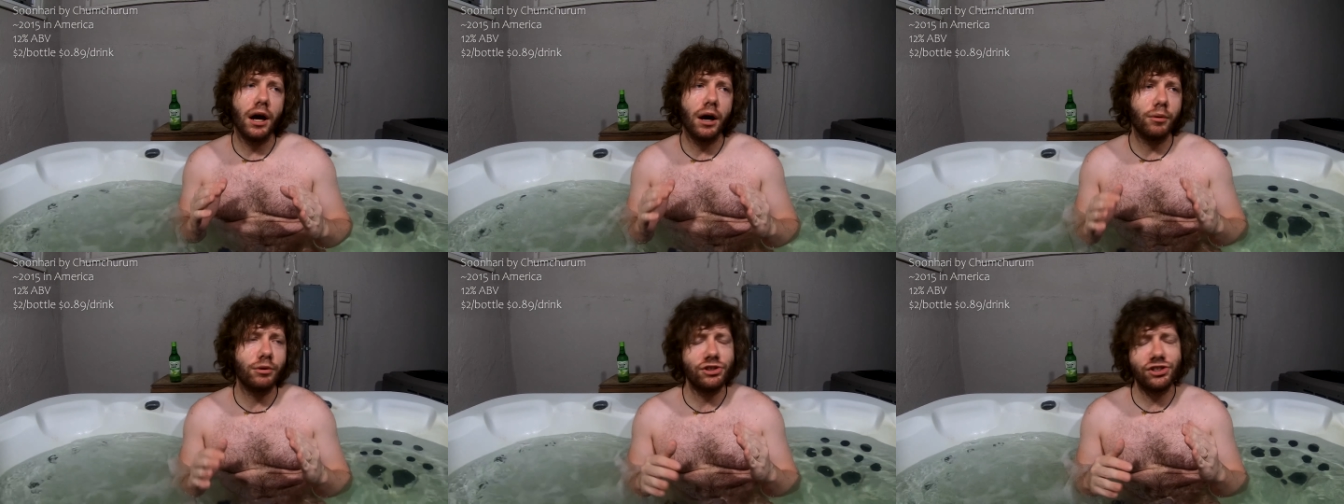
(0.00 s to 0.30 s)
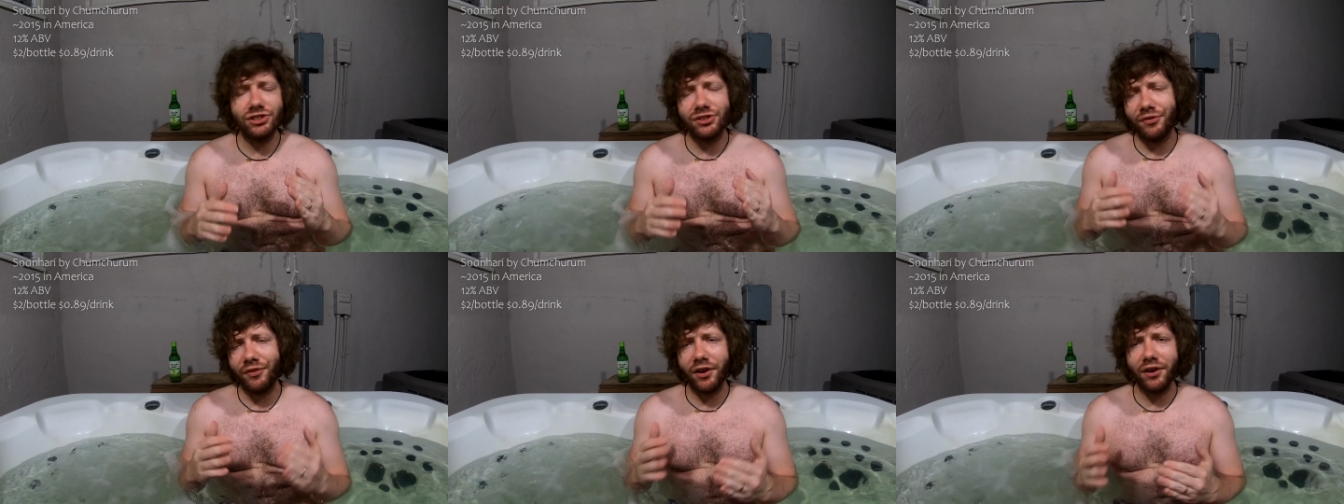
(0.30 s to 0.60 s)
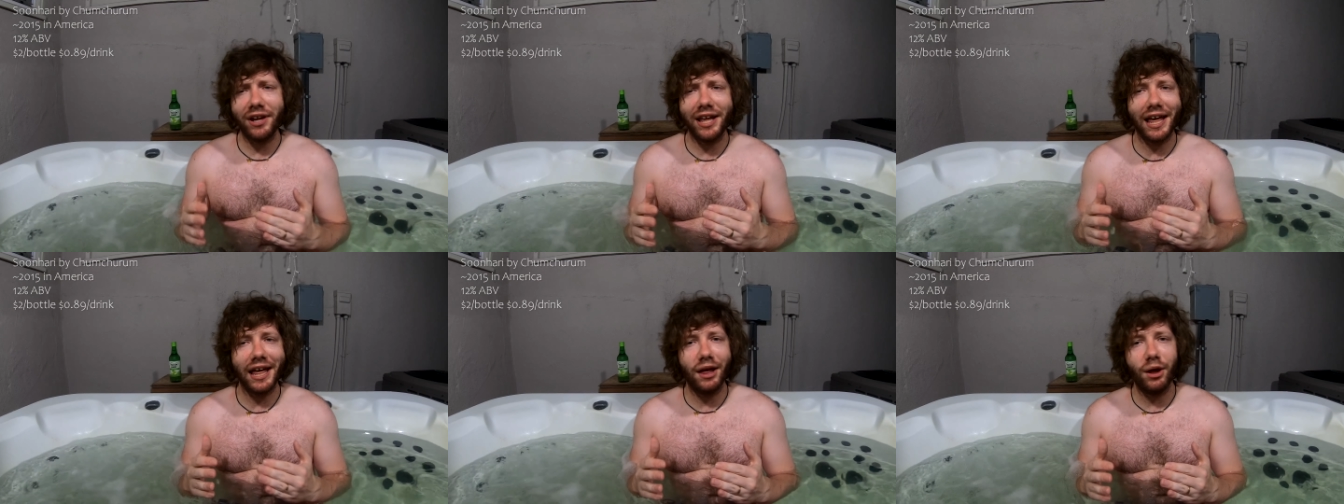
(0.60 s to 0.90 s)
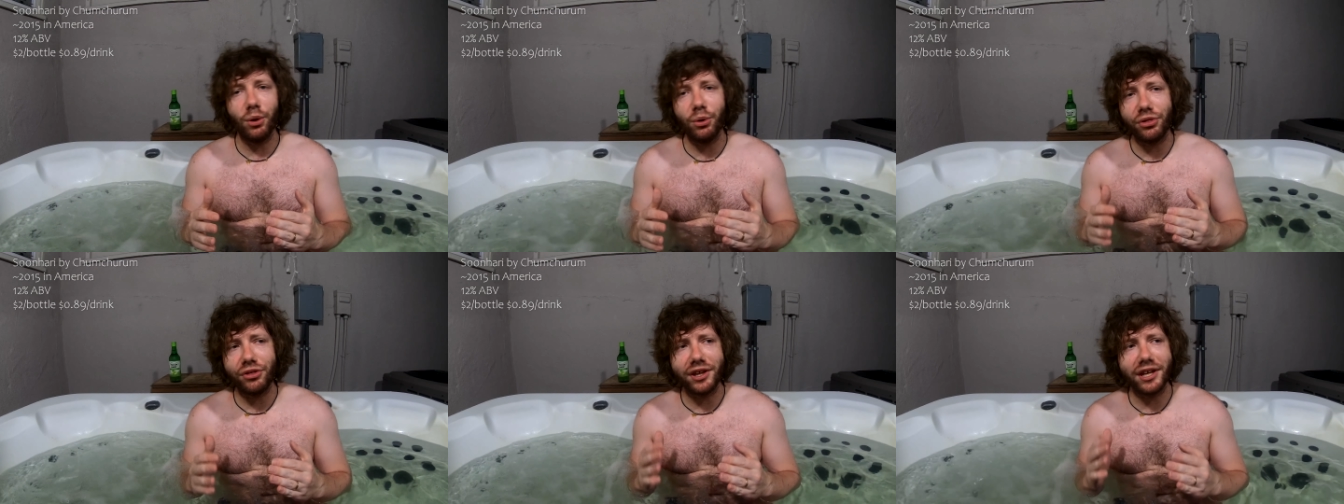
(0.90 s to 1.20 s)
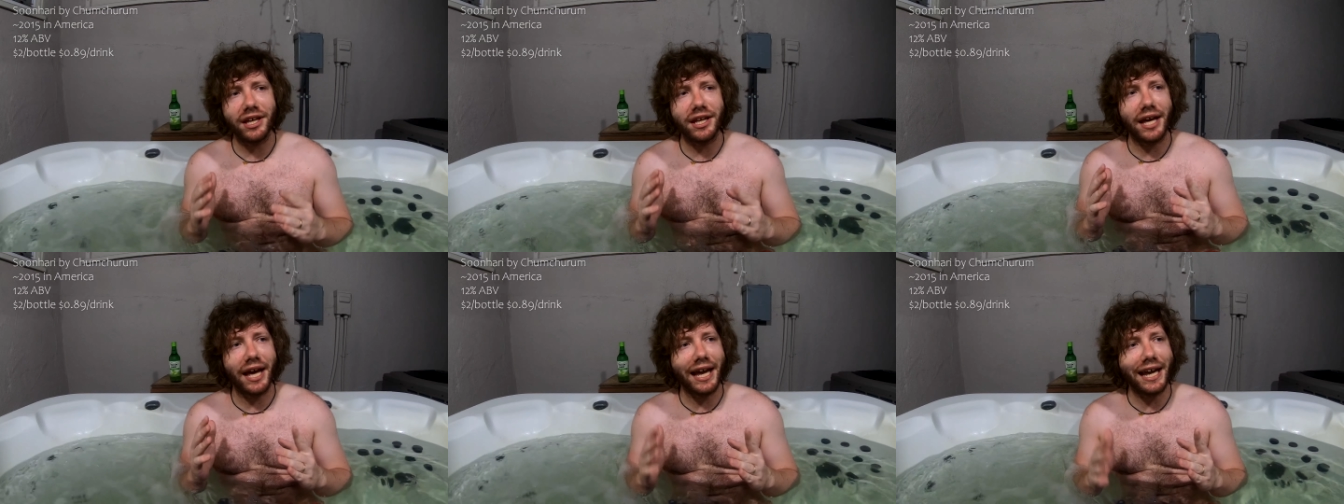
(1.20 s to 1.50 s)
which is a very
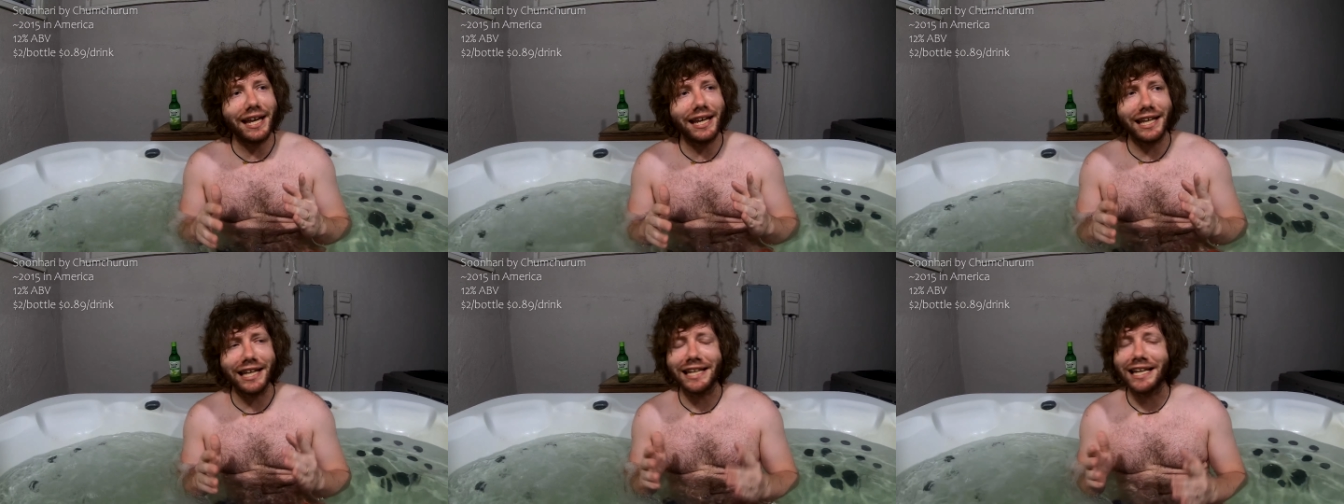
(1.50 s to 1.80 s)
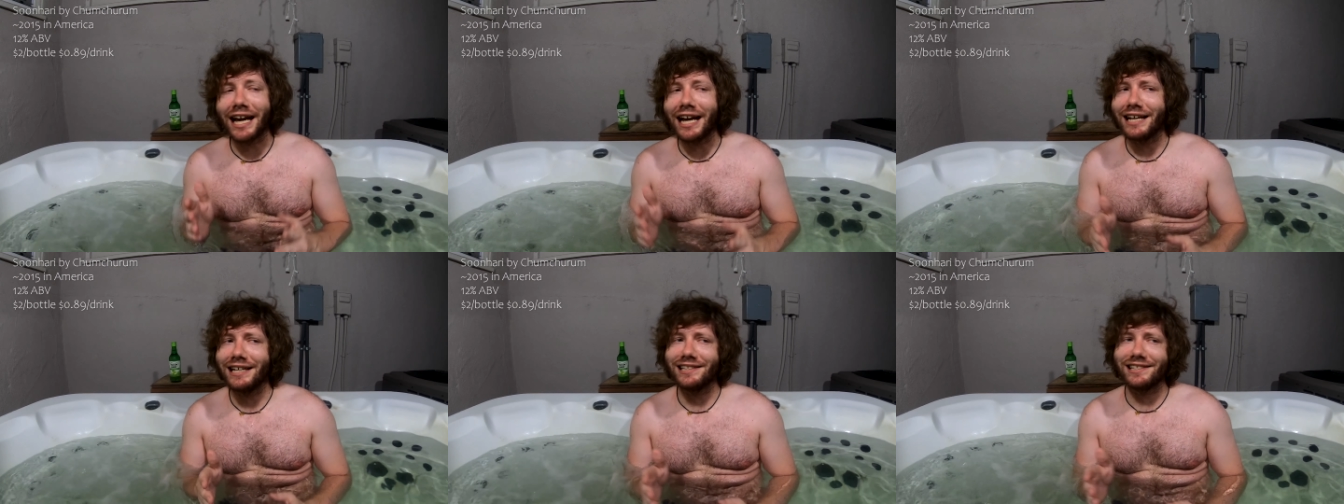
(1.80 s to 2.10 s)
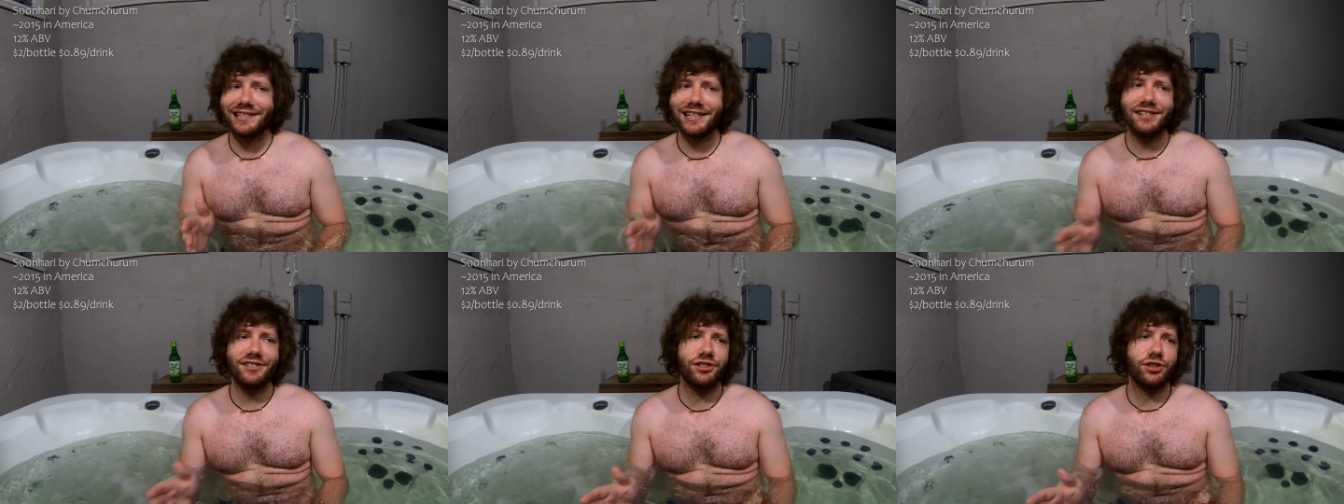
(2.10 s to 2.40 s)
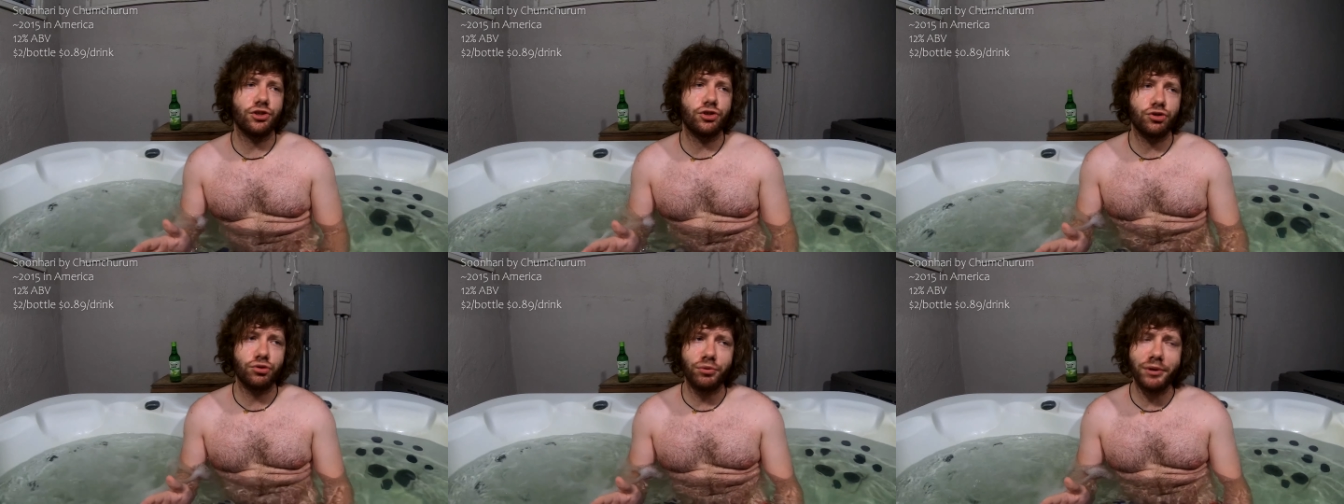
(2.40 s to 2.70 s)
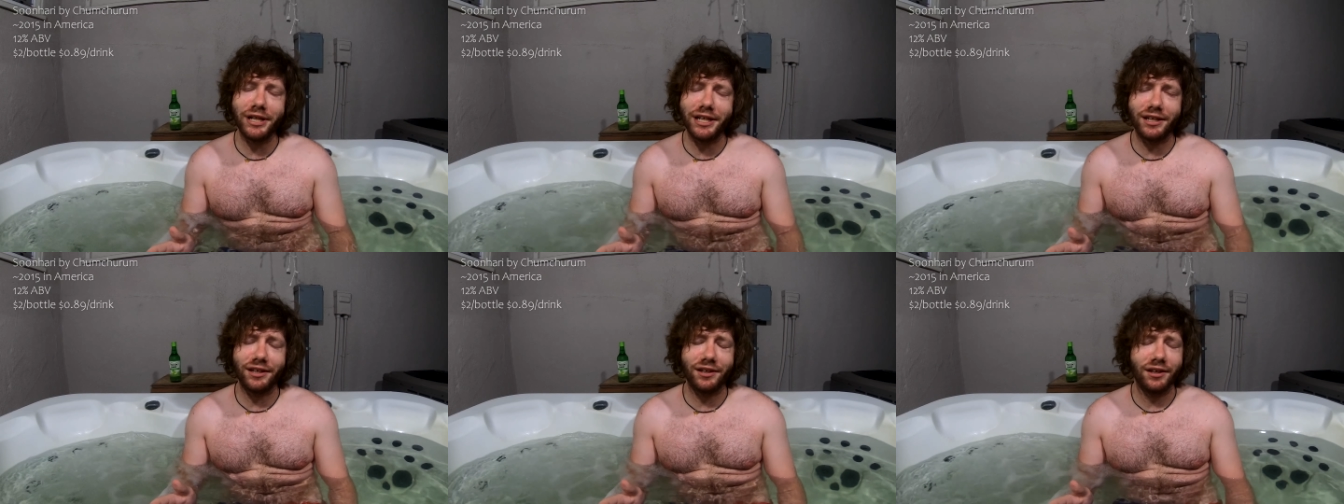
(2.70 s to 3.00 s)
healthy 89 cents a
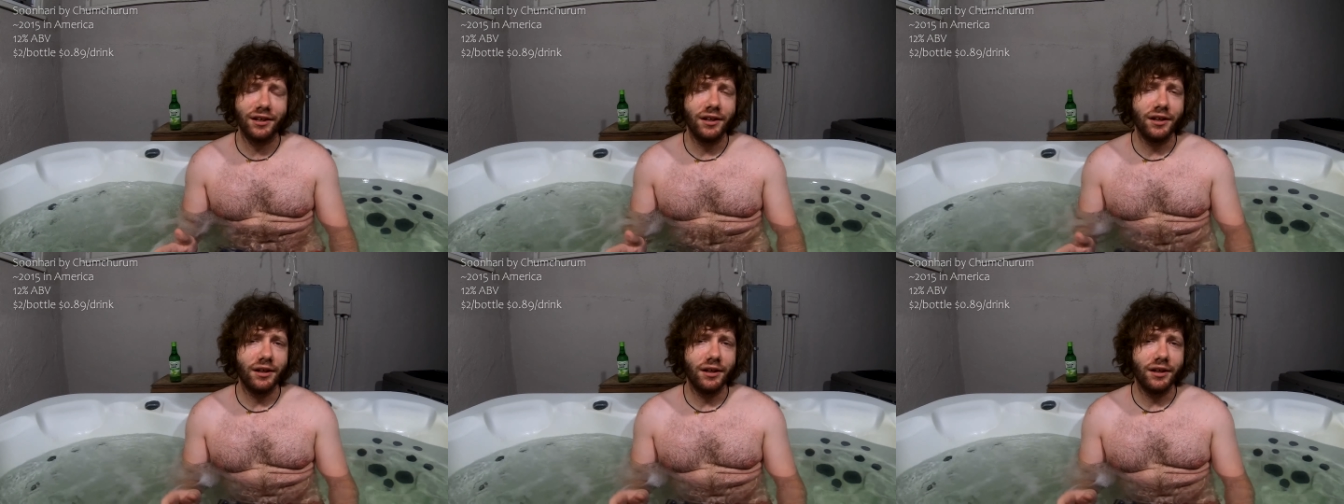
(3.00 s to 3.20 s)
drink,